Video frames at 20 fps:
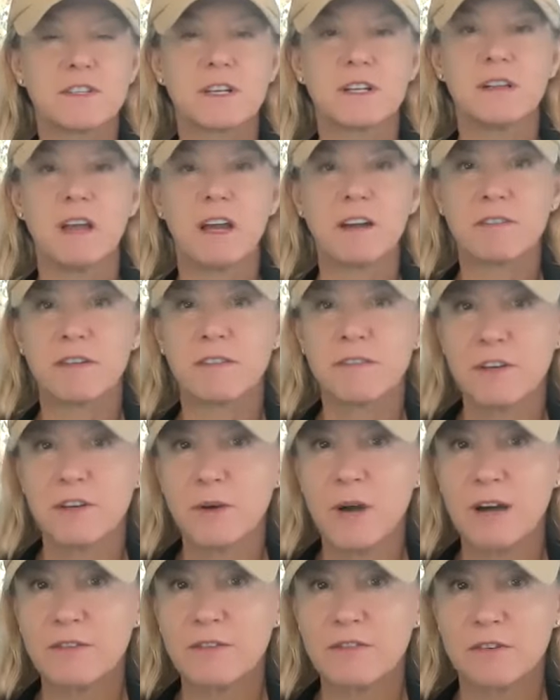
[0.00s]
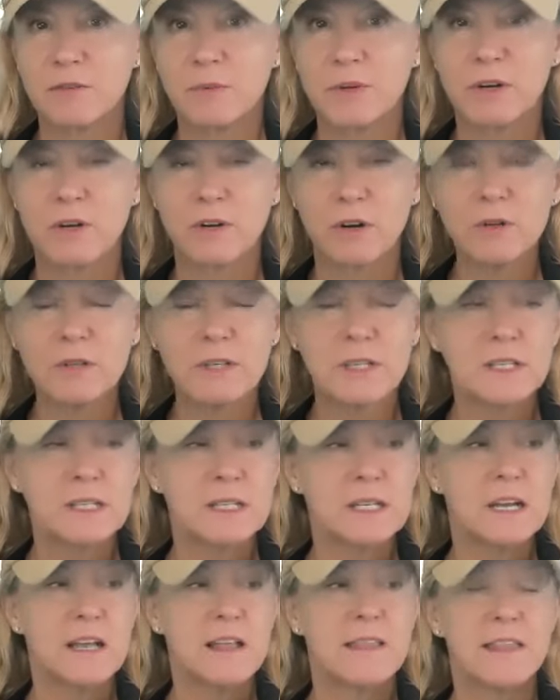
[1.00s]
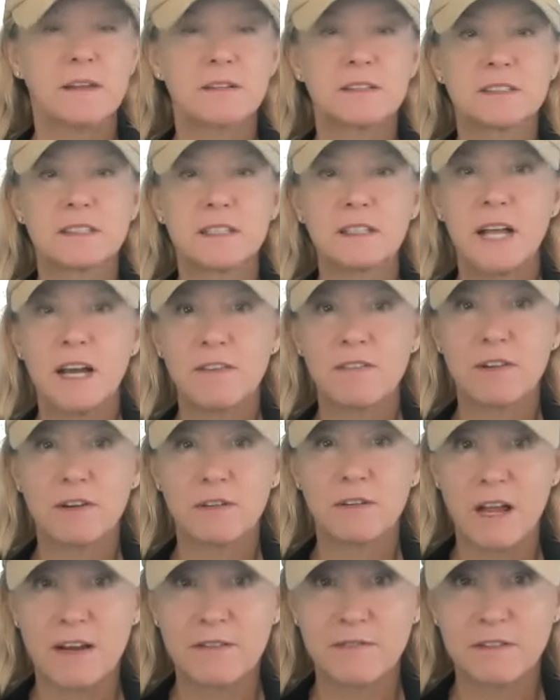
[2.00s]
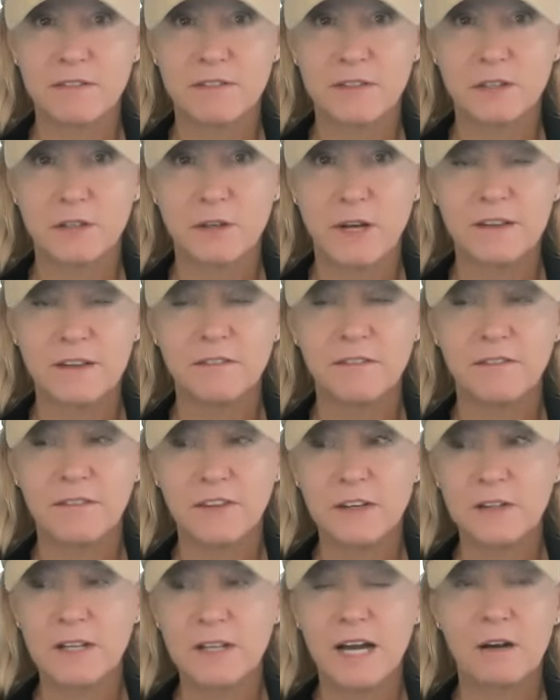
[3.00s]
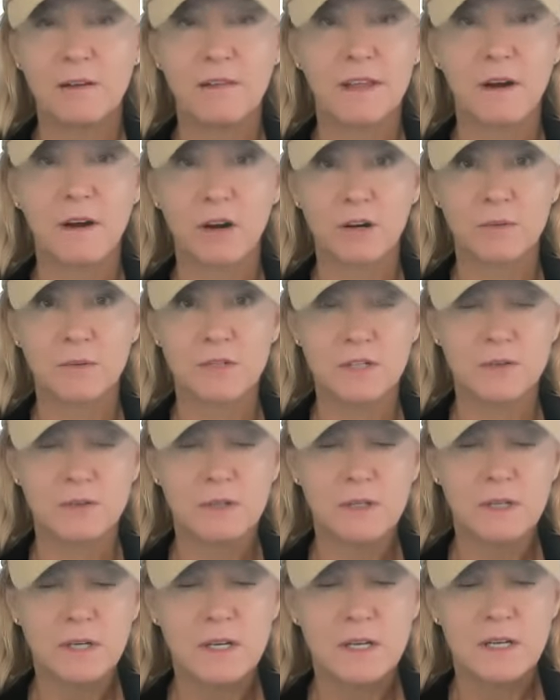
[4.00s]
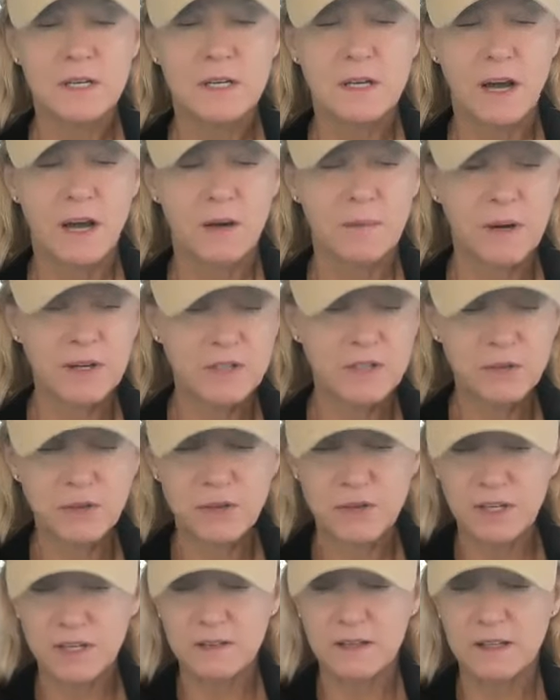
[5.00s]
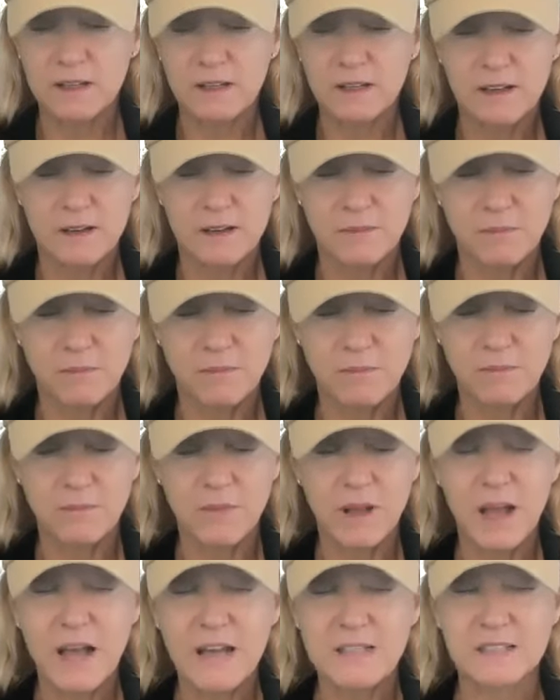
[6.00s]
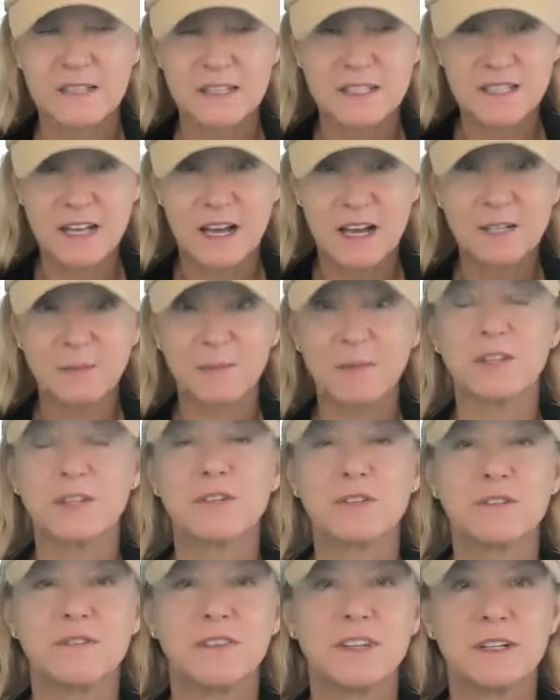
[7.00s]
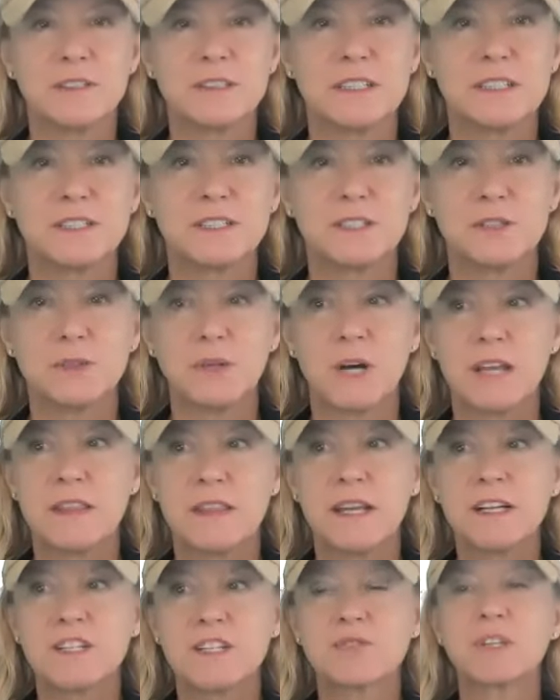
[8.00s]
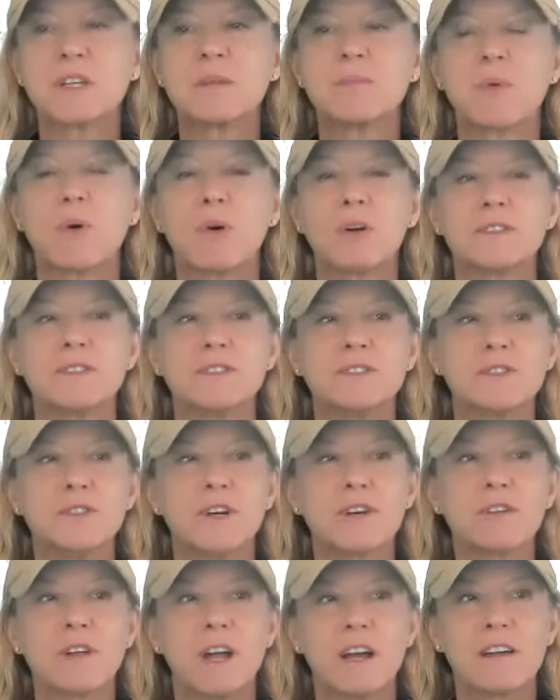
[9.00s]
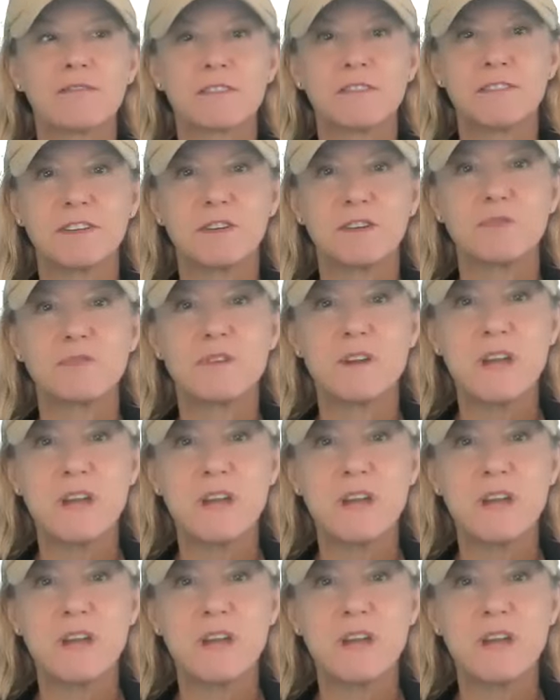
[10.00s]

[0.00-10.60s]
there's a life review after we croak, they'll still have their life review and feel how they harmed you. I do think that, as an aside, I'm going to do a video on this too. I think it's really important to do your life review